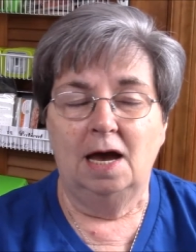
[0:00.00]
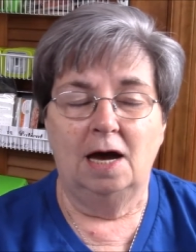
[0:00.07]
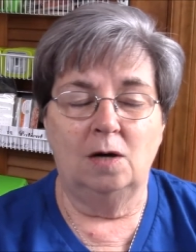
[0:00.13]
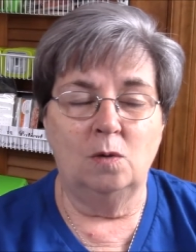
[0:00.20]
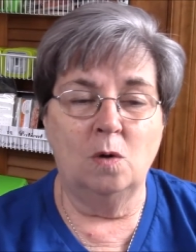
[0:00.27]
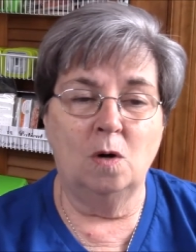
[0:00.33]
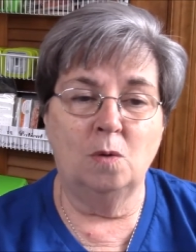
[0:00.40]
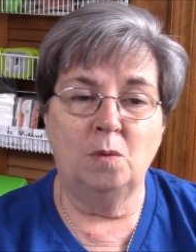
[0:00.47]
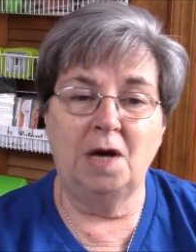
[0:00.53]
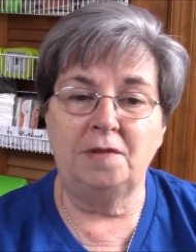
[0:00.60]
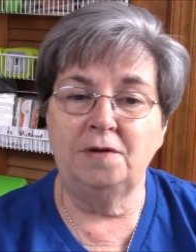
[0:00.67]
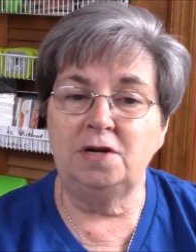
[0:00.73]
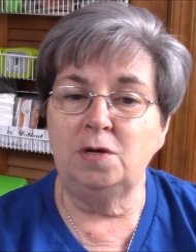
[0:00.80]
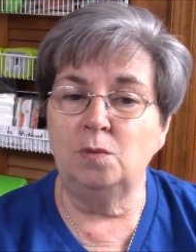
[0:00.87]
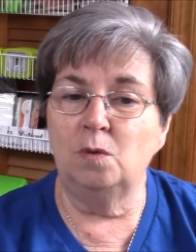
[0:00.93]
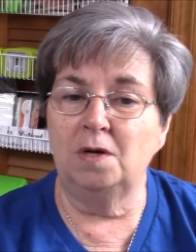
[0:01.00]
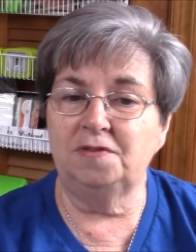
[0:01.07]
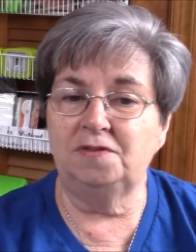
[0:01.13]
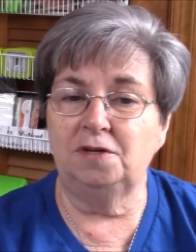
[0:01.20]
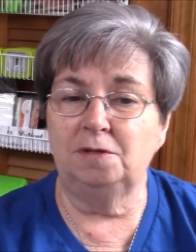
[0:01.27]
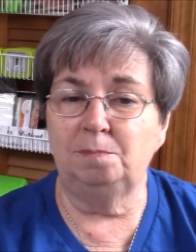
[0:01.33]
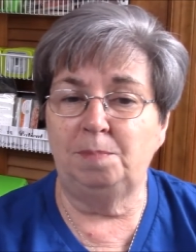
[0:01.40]
or whether you
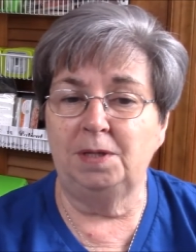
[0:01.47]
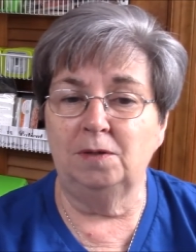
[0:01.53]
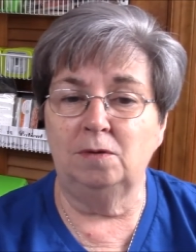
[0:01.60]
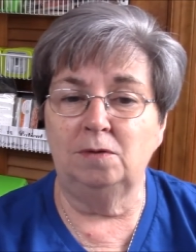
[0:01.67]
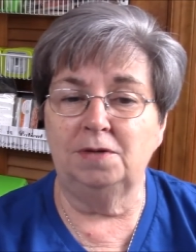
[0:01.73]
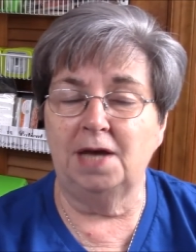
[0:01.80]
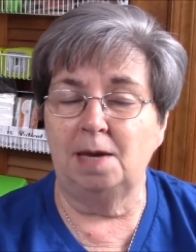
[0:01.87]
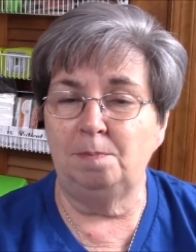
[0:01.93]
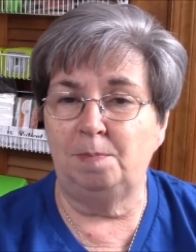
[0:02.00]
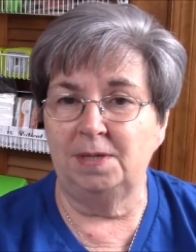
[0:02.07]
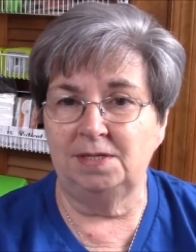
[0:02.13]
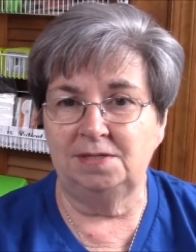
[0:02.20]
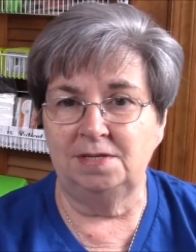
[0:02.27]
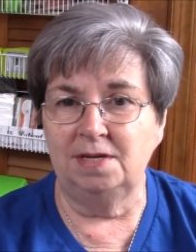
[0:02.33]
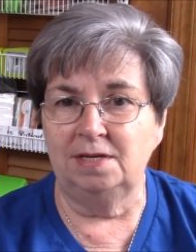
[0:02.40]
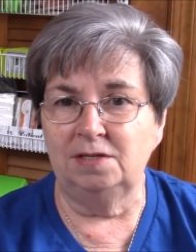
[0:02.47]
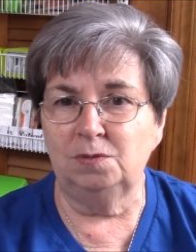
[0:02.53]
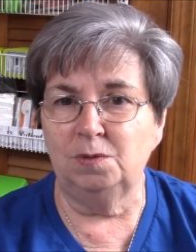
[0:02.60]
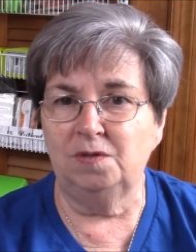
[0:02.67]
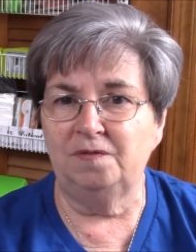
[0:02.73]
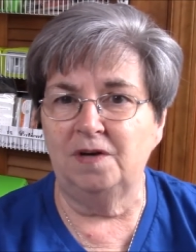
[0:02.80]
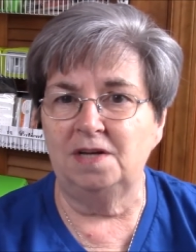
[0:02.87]
want to build a business
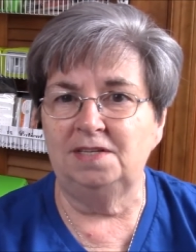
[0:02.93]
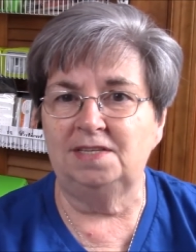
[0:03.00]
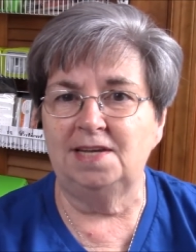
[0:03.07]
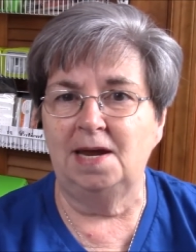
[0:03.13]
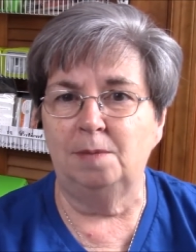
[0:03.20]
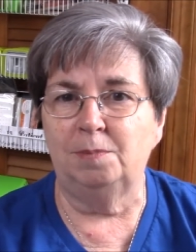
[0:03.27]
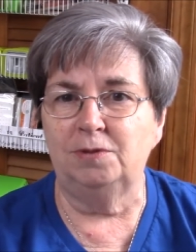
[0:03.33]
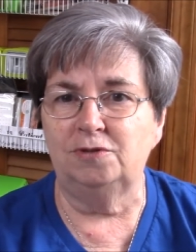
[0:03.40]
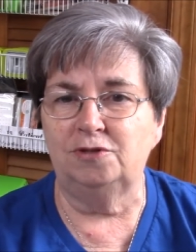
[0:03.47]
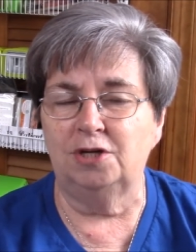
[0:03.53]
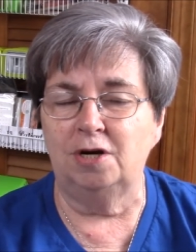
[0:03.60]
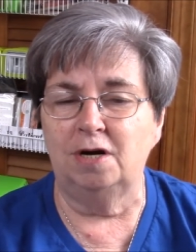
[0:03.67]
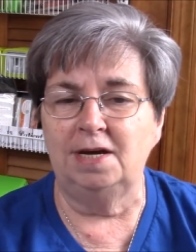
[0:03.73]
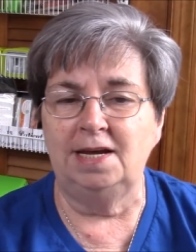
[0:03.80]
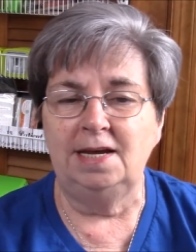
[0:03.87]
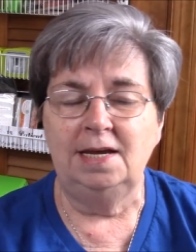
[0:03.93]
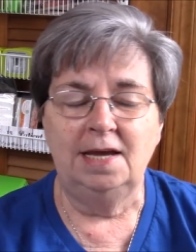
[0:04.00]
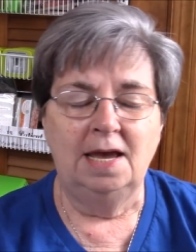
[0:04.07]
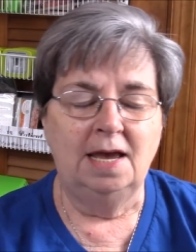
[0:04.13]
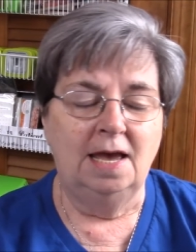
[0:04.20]
with Fun Stampers Journey,